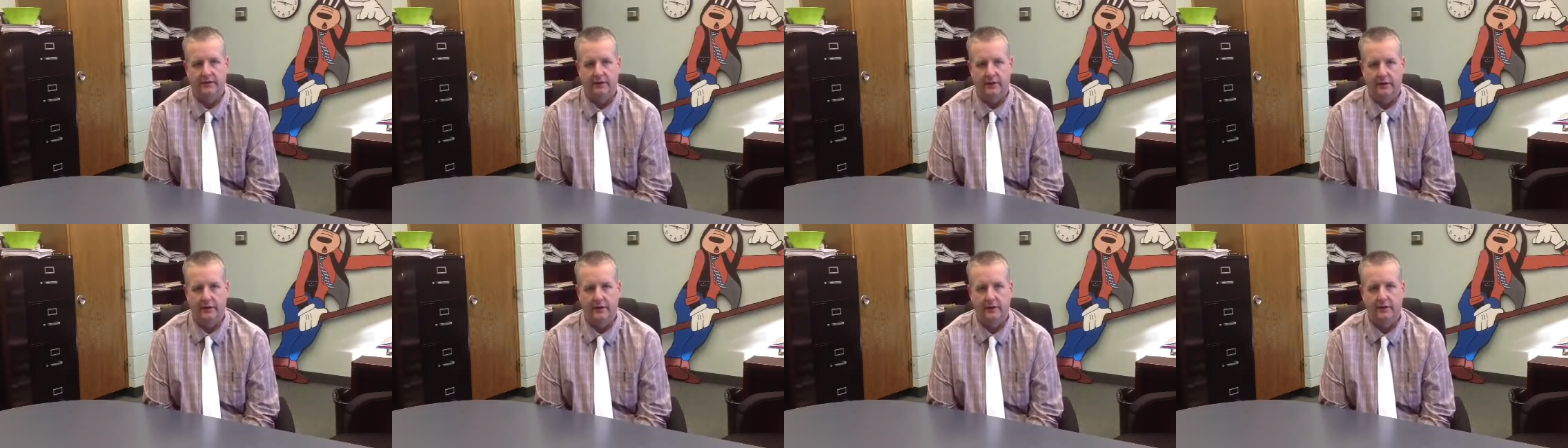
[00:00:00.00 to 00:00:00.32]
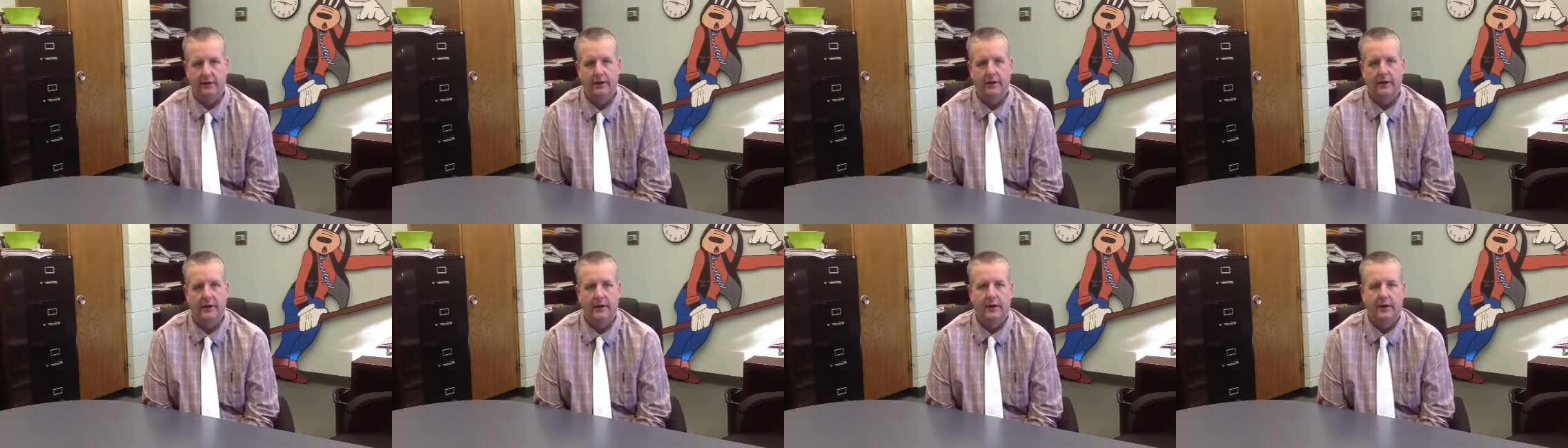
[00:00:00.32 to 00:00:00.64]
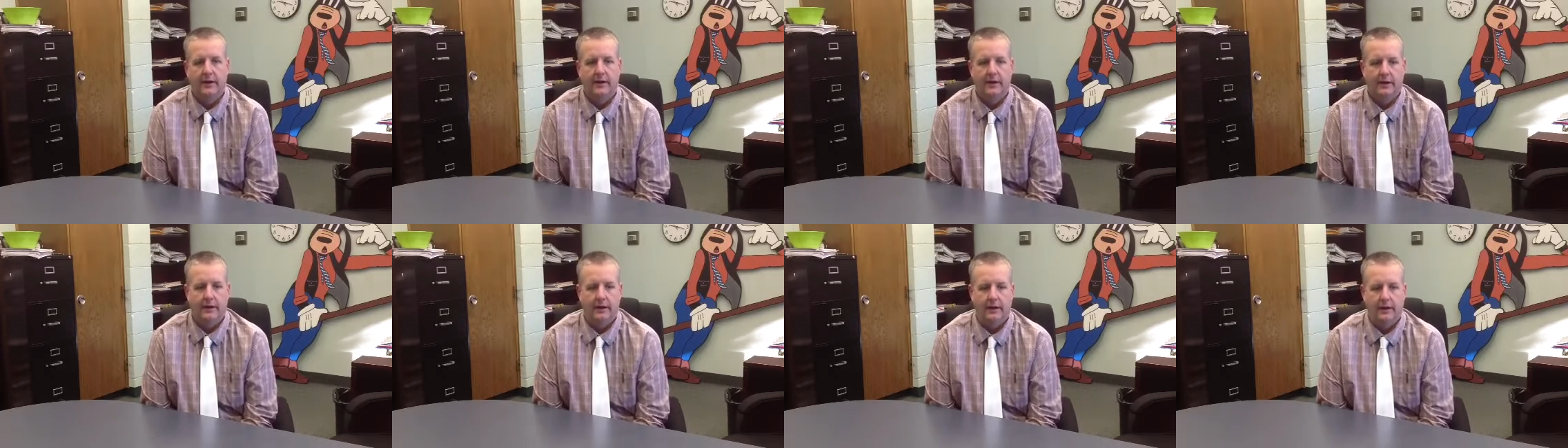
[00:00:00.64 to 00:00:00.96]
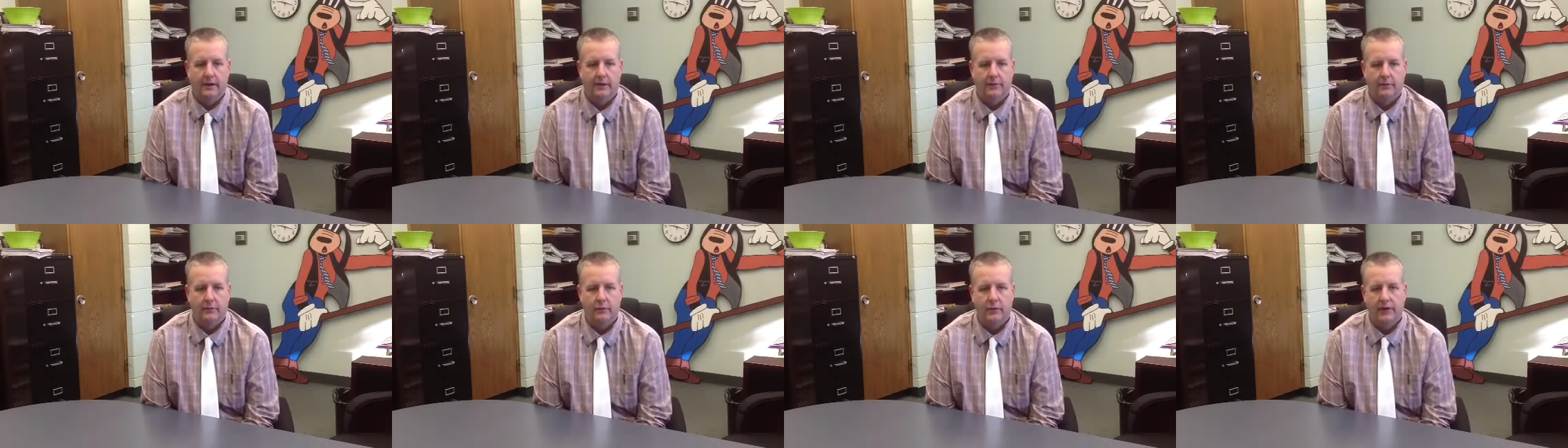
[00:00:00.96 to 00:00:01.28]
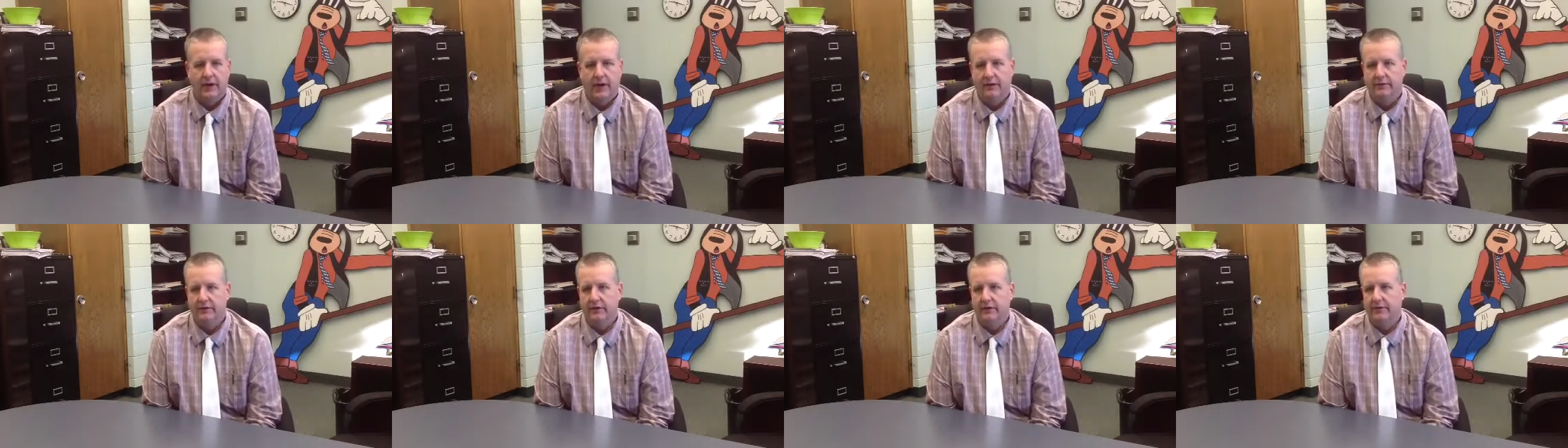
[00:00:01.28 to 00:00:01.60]
and we
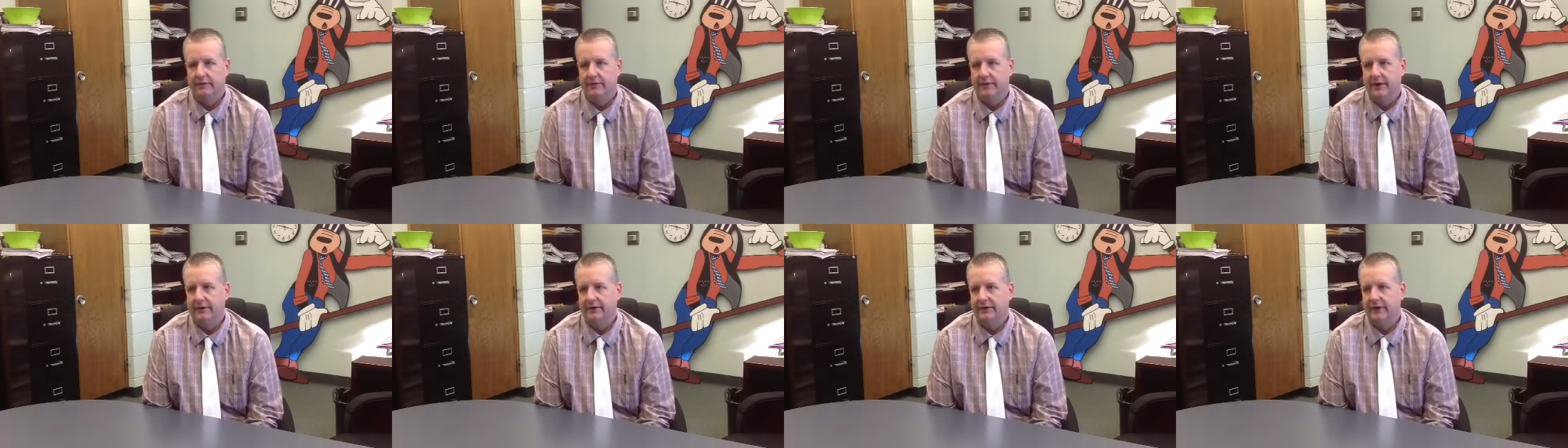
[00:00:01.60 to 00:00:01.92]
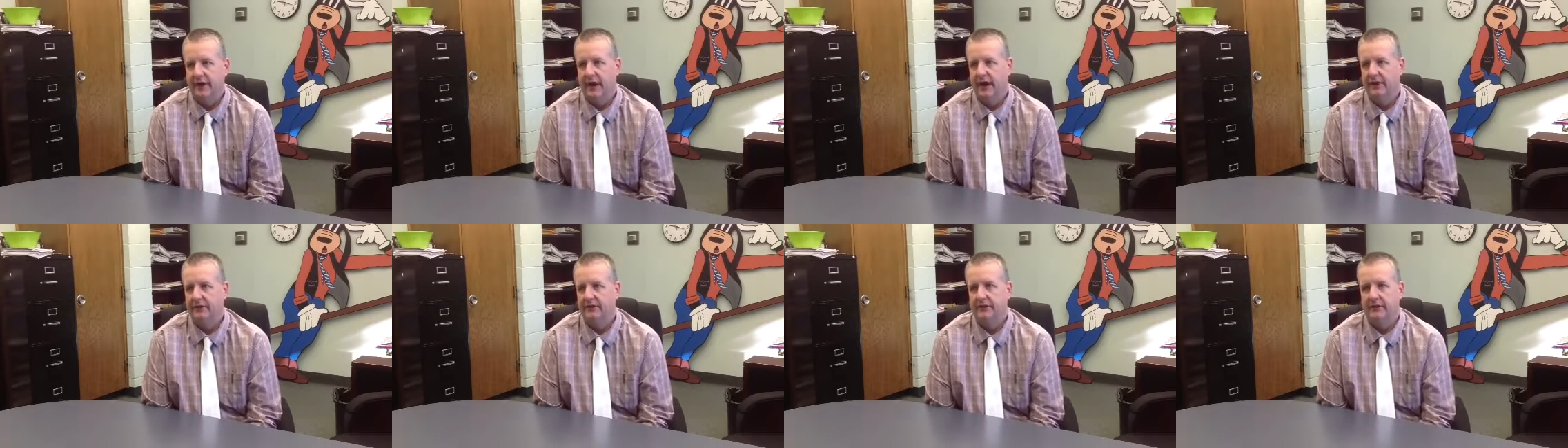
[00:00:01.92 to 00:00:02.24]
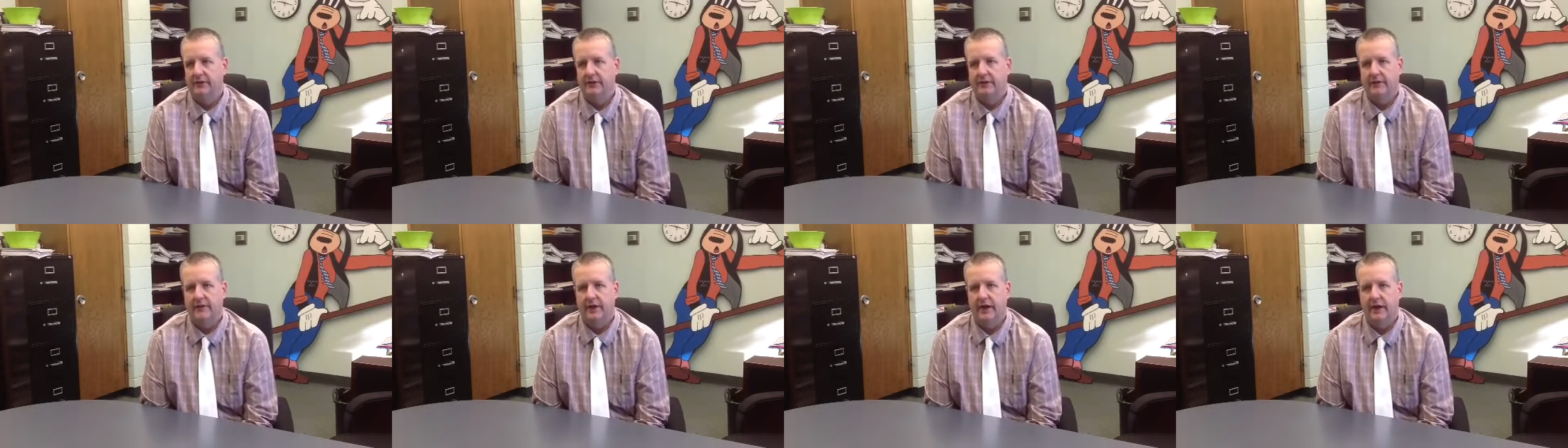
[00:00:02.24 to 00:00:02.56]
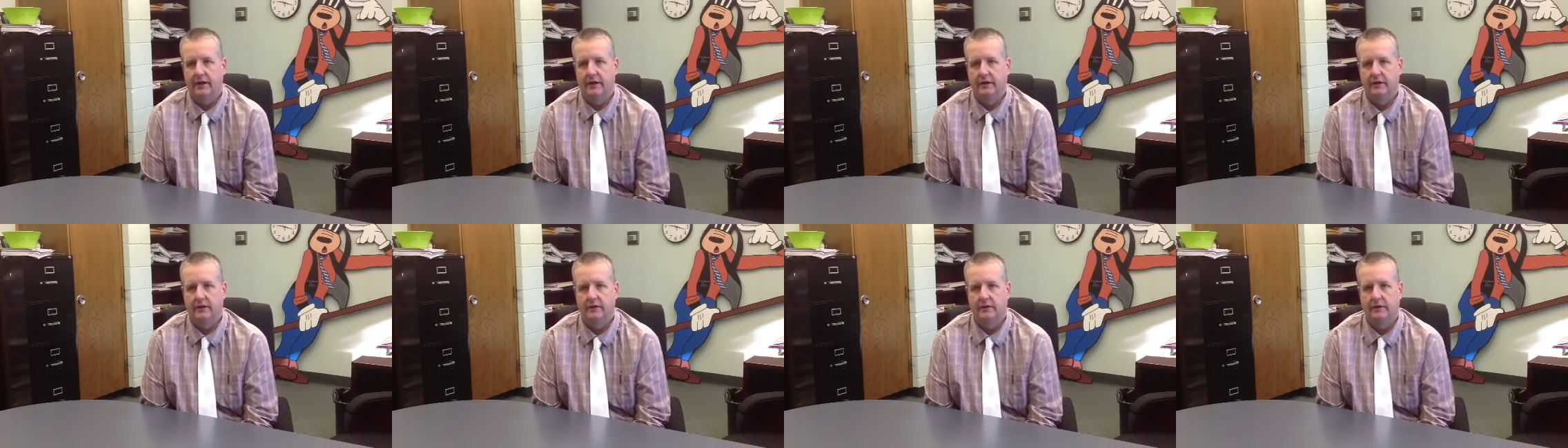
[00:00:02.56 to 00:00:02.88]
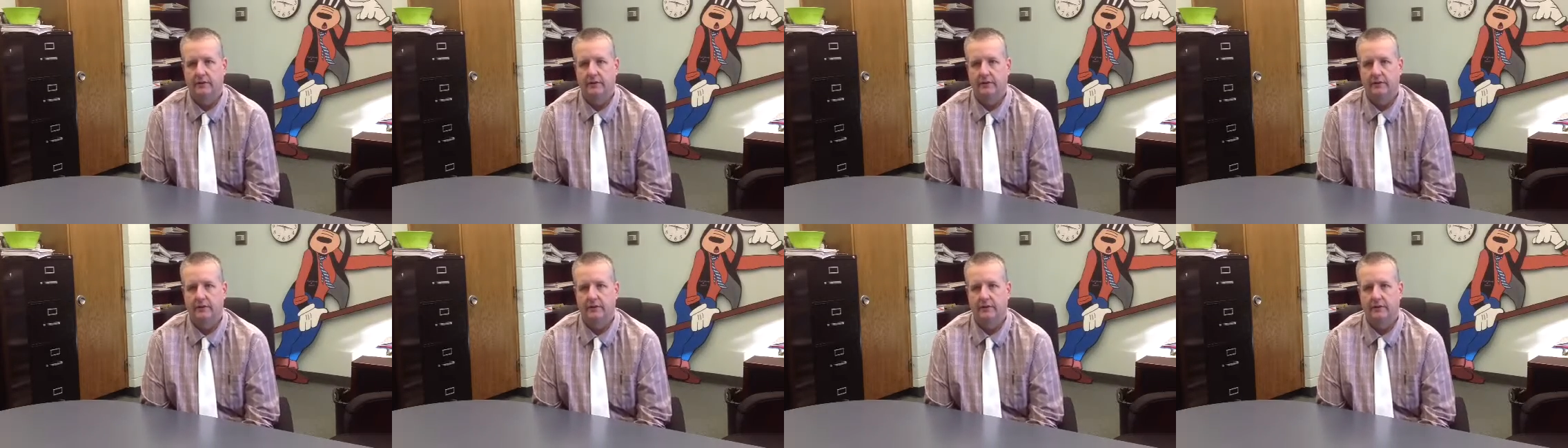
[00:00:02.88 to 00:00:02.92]
have a fantastic tech